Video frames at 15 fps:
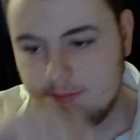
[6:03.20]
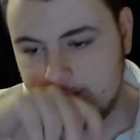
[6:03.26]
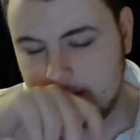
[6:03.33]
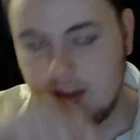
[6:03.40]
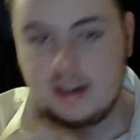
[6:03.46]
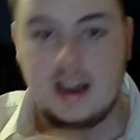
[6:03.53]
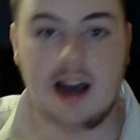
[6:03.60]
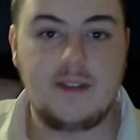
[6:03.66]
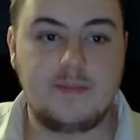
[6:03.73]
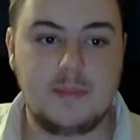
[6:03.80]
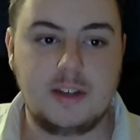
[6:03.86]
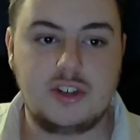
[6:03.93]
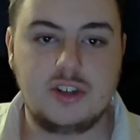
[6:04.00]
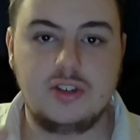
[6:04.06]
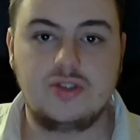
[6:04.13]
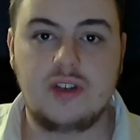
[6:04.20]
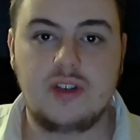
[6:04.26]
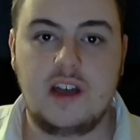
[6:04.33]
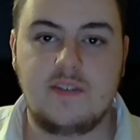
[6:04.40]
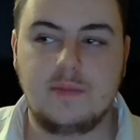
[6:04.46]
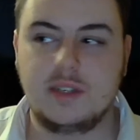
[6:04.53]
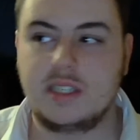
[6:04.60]
And make sure and
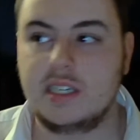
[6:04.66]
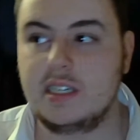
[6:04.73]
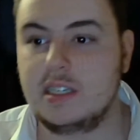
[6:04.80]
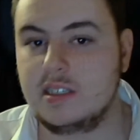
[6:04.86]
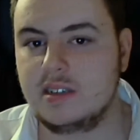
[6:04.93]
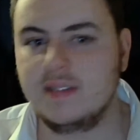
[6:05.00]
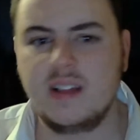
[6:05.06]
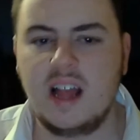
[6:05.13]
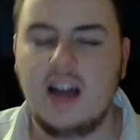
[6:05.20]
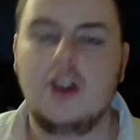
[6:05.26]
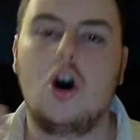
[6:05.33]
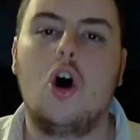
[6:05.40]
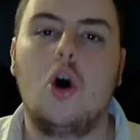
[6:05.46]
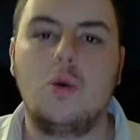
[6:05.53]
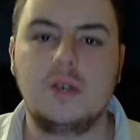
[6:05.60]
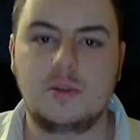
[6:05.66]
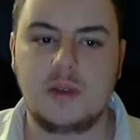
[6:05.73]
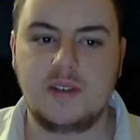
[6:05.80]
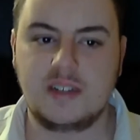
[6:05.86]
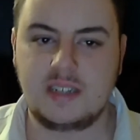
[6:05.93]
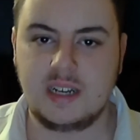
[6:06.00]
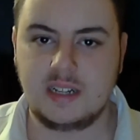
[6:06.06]
drive a Mercedes. And always wear
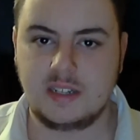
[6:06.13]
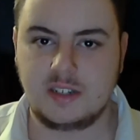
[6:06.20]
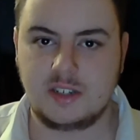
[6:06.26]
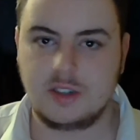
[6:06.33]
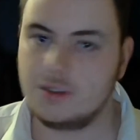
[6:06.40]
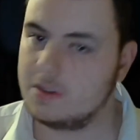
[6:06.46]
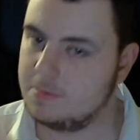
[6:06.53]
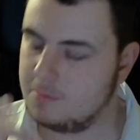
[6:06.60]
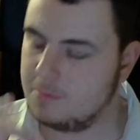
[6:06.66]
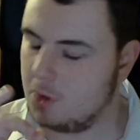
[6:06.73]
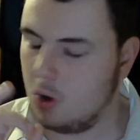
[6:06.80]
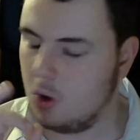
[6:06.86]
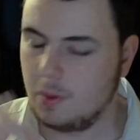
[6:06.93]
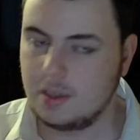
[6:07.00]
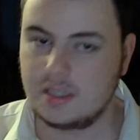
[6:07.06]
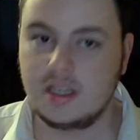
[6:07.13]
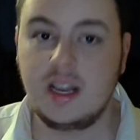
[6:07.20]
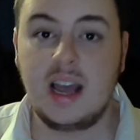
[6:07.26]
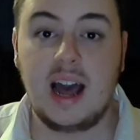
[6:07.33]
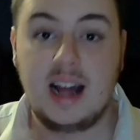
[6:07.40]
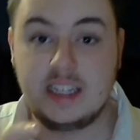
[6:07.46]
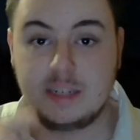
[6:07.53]
a tailored suit. Always.
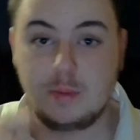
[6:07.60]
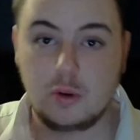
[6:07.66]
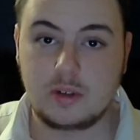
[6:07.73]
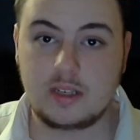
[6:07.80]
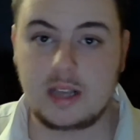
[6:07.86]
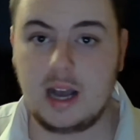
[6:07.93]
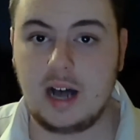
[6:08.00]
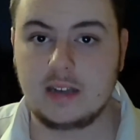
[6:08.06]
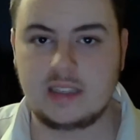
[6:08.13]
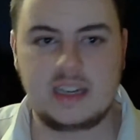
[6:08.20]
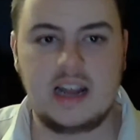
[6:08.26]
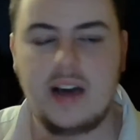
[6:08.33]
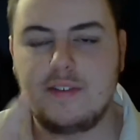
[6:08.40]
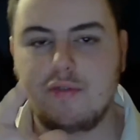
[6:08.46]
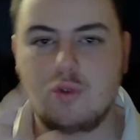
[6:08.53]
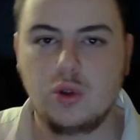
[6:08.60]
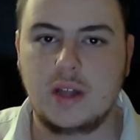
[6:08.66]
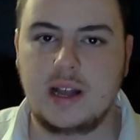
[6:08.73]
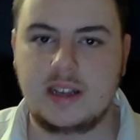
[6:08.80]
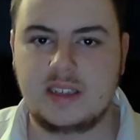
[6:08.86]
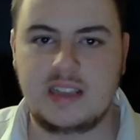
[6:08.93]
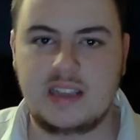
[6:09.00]
And smoke cigars. And have a
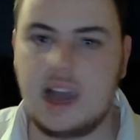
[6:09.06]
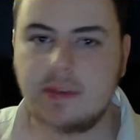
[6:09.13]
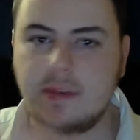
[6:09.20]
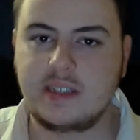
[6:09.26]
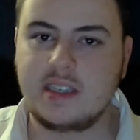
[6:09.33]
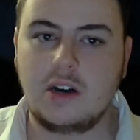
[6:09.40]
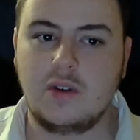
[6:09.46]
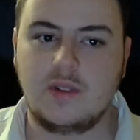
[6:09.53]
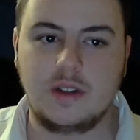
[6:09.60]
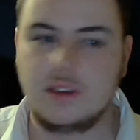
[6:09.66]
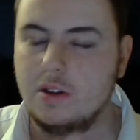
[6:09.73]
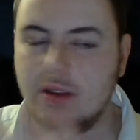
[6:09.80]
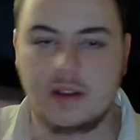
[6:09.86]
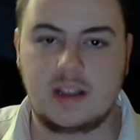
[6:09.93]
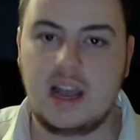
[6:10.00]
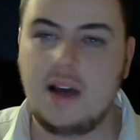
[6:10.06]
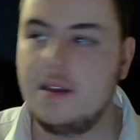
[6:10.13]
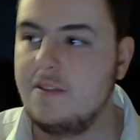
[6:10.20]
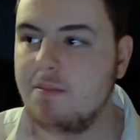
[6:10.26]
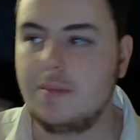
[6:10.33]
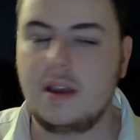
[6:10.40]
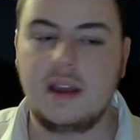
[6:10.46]
Rolex. Can't be silver. No, it can't
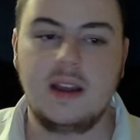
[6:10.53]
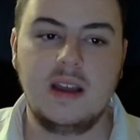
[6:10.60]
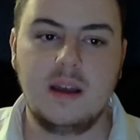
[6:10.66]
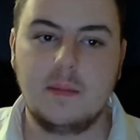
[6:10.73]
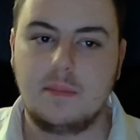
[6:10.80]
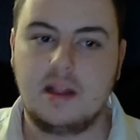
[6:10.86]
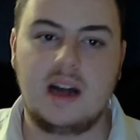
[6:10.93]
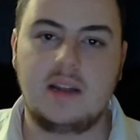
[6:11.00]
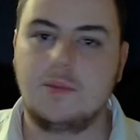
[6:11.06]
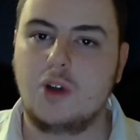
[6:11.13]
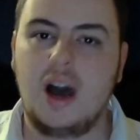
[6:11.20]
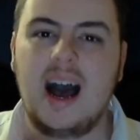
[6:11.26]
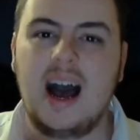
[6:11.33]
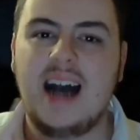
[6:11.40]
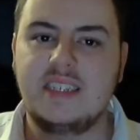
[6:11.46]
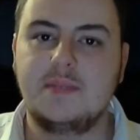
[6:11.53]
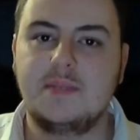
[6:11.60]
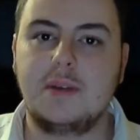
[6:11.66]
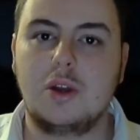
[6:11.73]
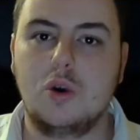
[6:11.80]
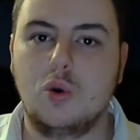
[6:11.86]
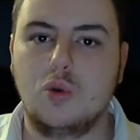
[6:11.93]
even be platinum. No, it has to be
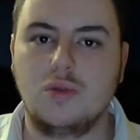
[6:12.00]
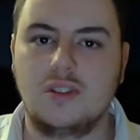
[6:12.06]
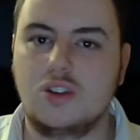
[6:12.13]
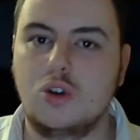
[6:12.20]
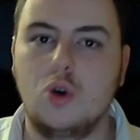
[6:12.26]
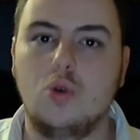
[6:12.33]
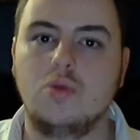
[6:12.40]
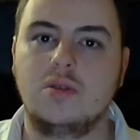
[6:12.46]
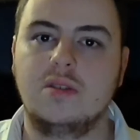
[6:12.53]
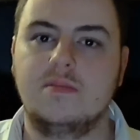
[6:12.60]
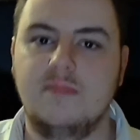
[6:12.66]
gold. Gold.